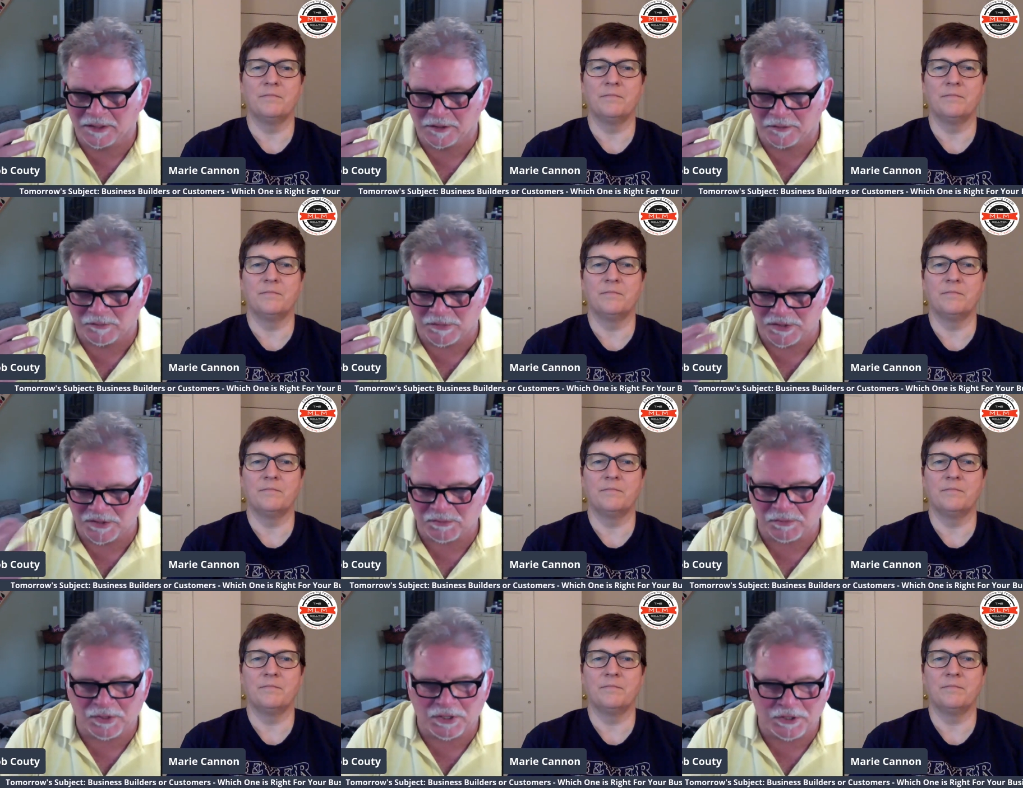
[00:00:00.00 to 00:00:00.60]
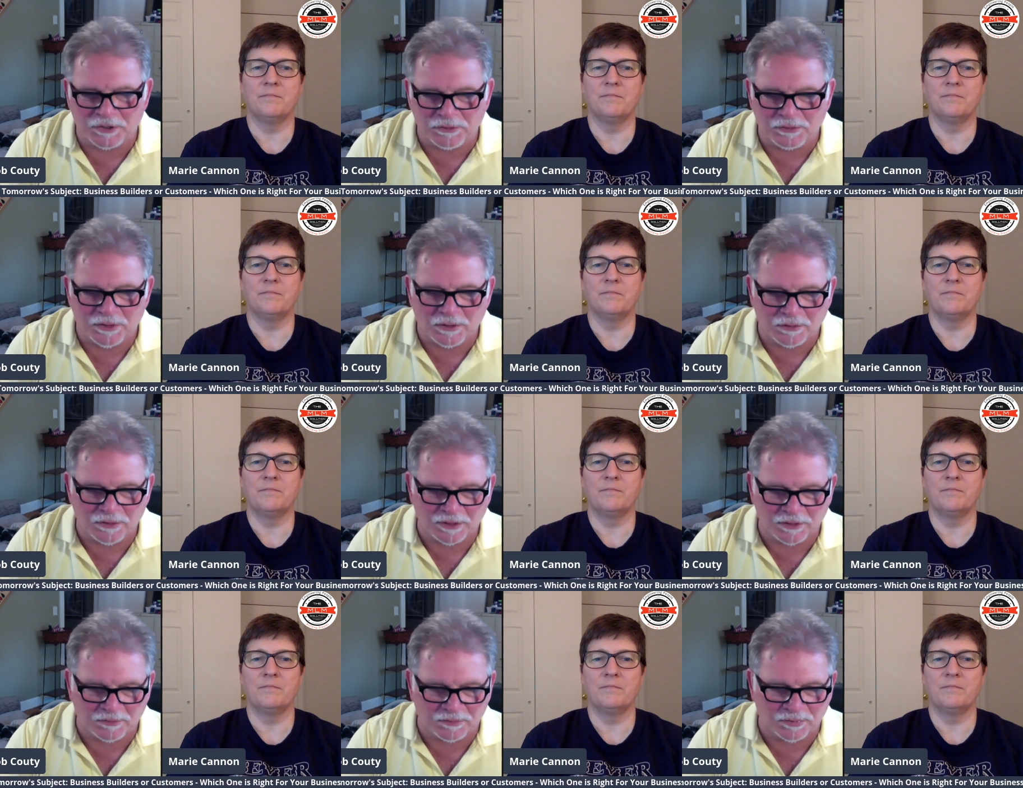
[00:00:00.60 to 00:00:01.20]
Speaker 1: Miss Marie, you
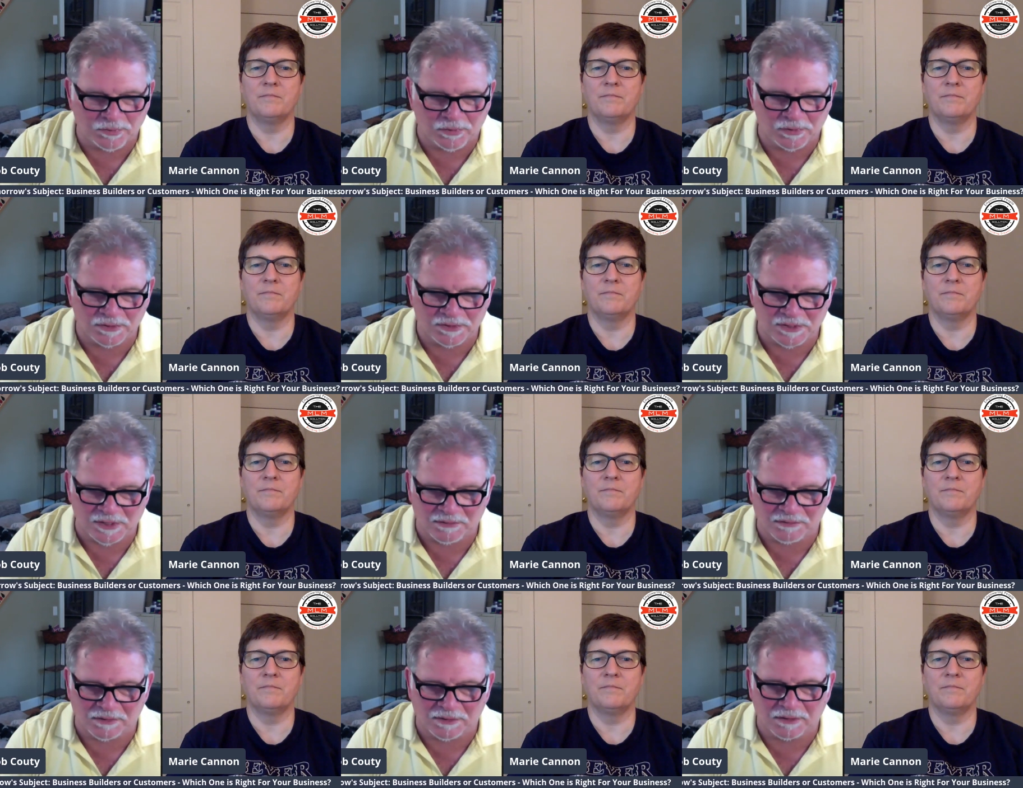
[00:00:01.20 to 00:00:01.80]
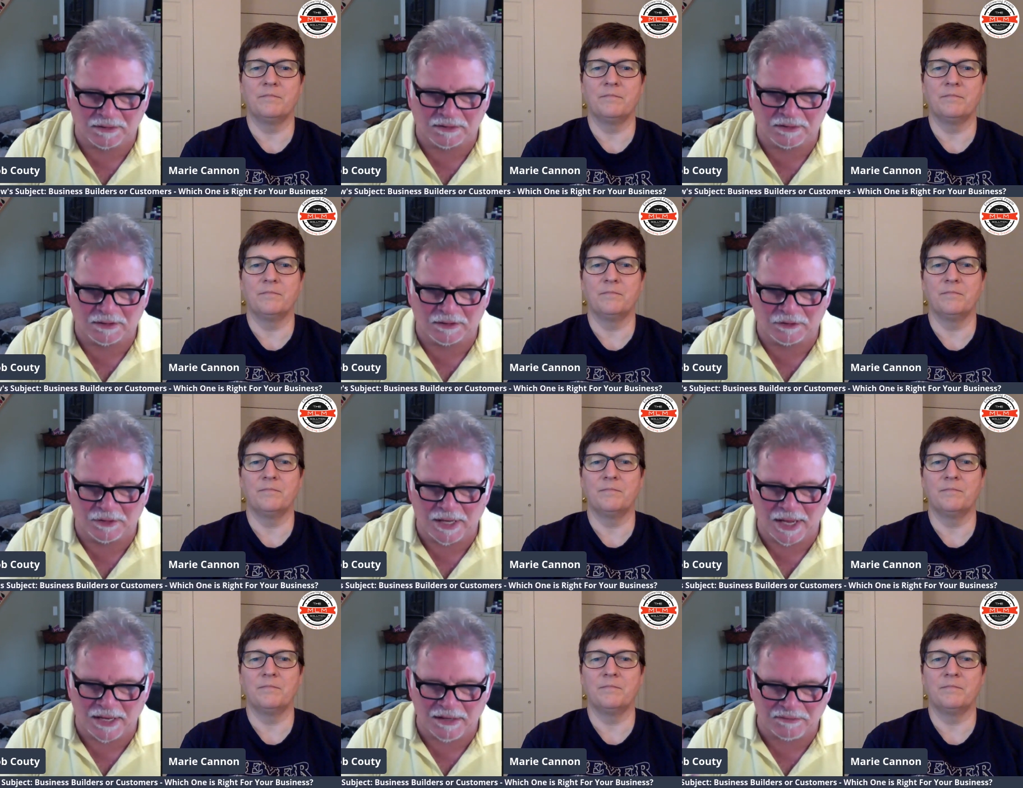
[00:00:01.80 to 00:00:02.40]
know the importance of it.
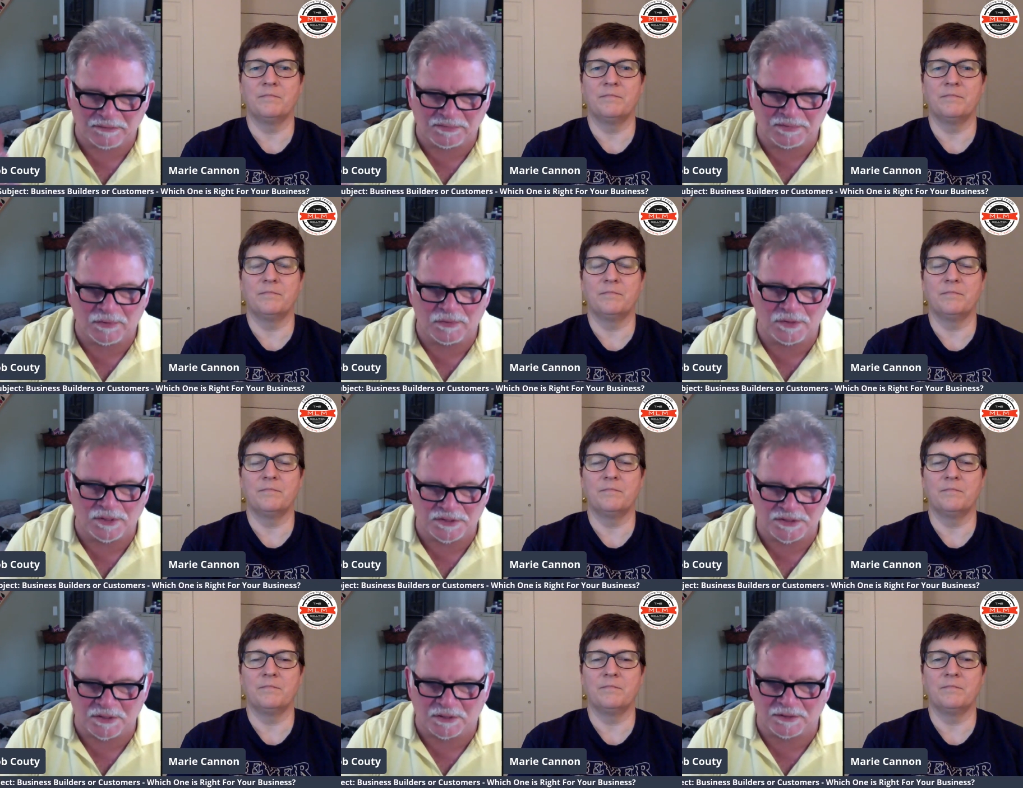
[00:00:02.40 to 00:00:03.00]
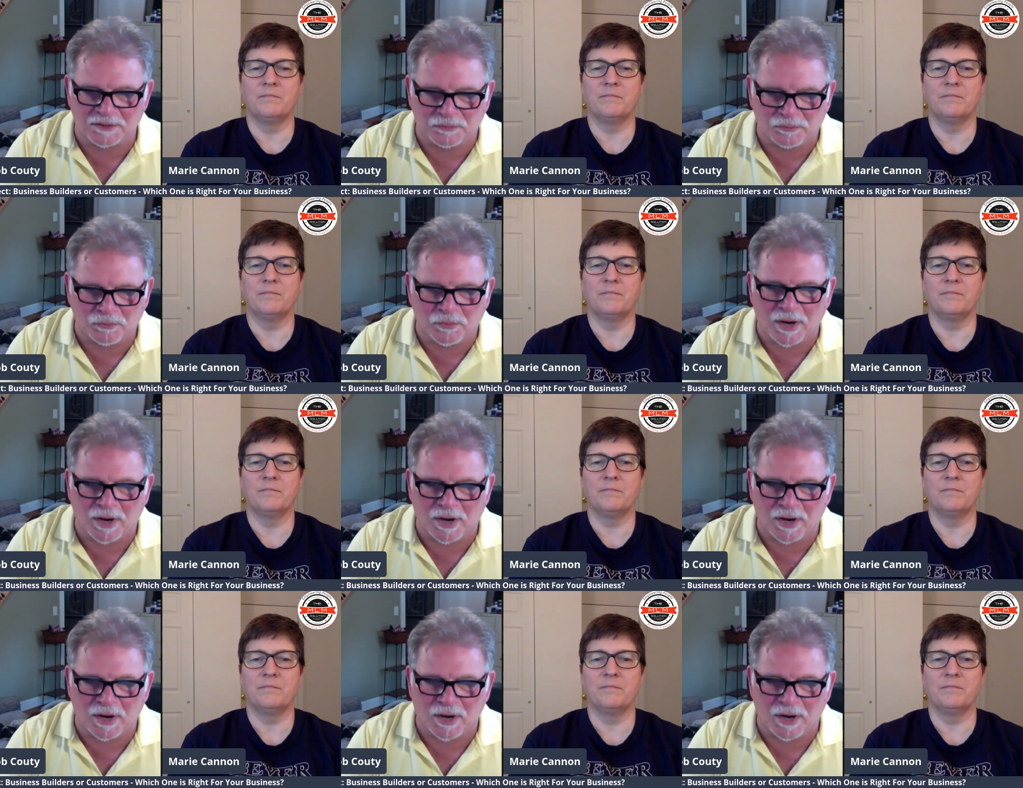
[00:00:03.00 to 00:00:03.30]
You got to focus on the